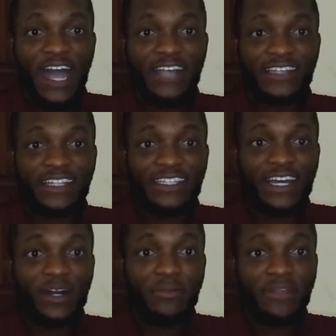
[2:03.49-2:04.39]
As at
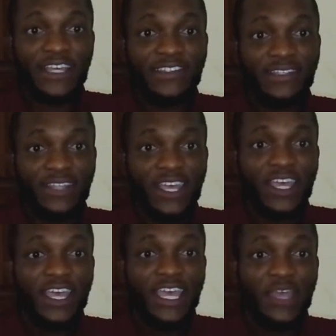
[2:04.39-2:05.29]
um,
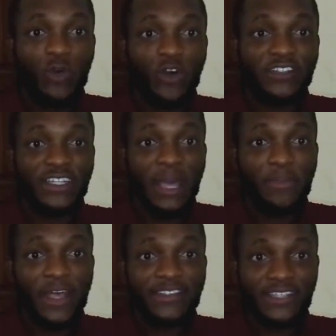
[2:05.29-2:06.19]
yesterday, he was in
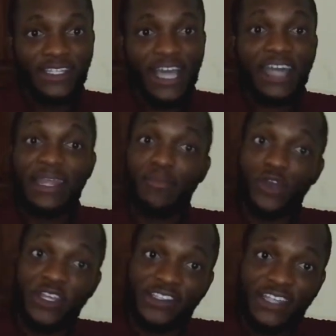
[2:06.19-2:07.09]
Abia State and
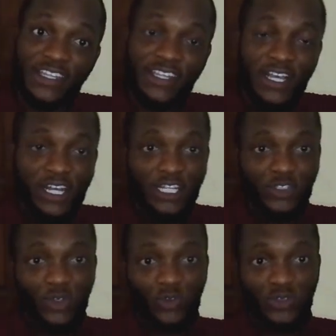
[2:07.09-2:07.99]
Ebonyi State.
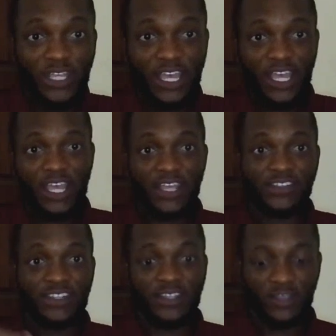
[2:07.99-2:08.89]
So today,
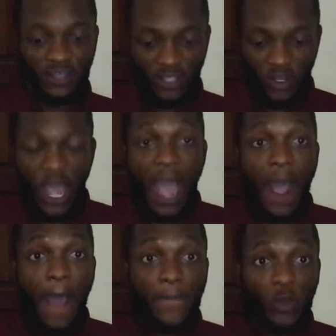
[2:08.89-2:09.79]
he's in
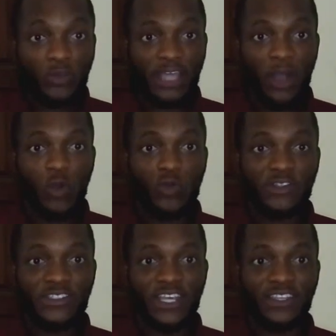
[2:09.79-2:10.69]
abia
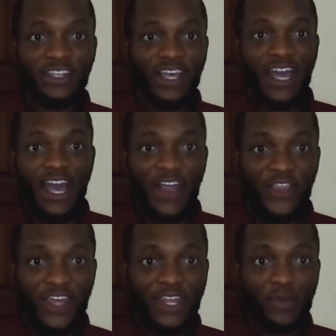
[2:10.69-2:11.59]
Ogun State,
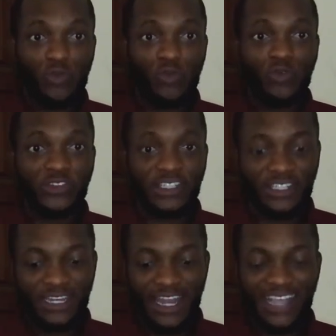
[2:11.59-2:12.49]
and then um, we'll see
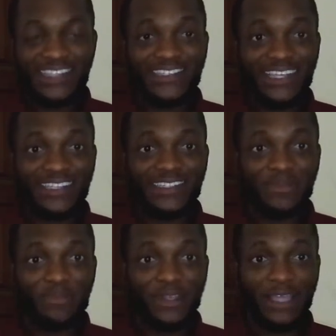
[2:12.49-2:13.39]
the next state
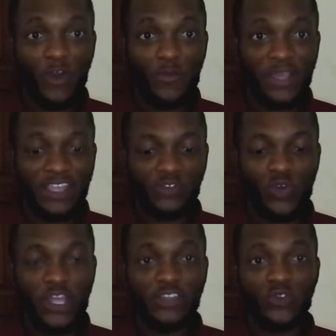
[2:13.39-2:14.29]
Peter Obi is
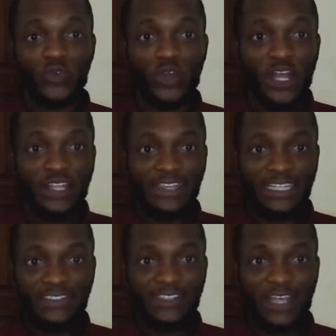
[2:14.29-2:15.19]
going to.
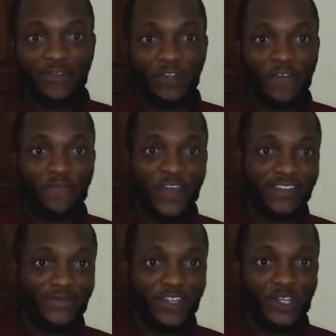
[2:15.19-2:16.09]
That is that for the
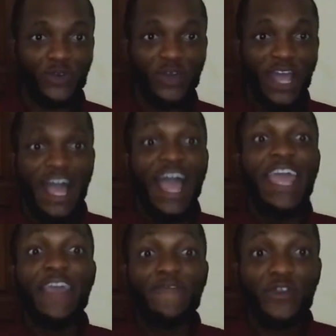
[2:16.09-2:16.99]
first video.
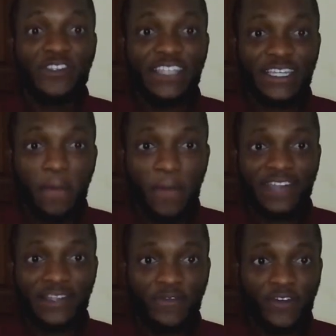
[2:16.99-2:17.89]
If you see the
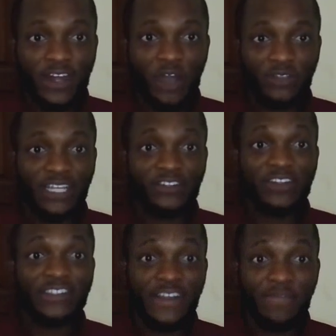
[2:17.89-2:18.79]
massive crowd that
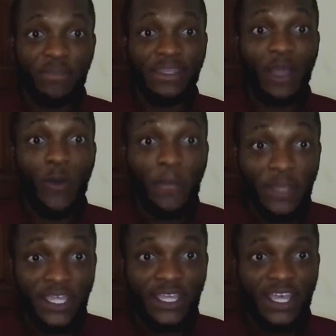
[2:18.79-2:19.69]
received Peter
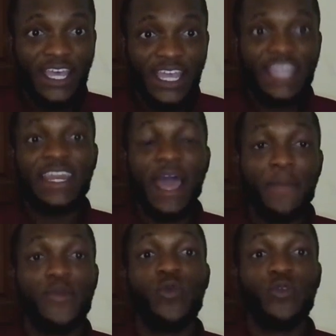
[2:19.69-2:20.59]
Obi in
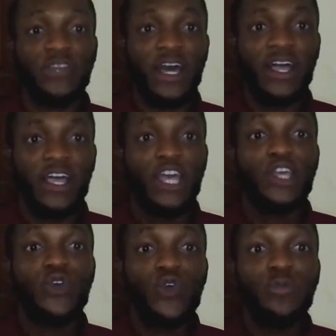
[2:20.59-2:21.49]
Abeokuta,
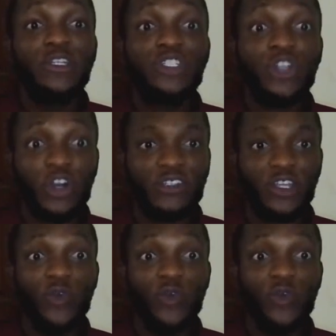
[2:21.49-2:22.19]
you will be shocked.